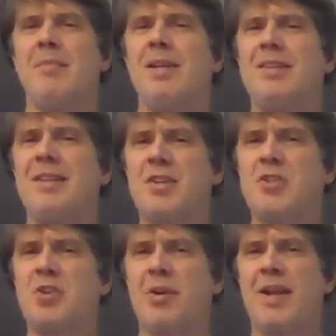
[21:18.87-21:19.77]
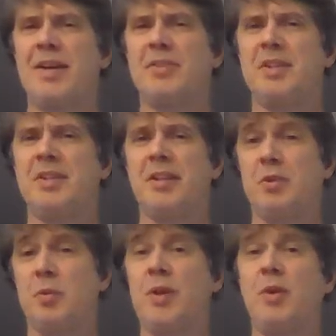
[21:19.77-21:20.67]
But it does turn out that in
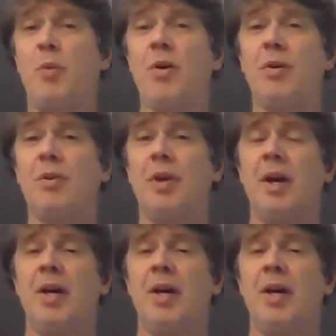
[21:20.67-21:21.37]
the real world,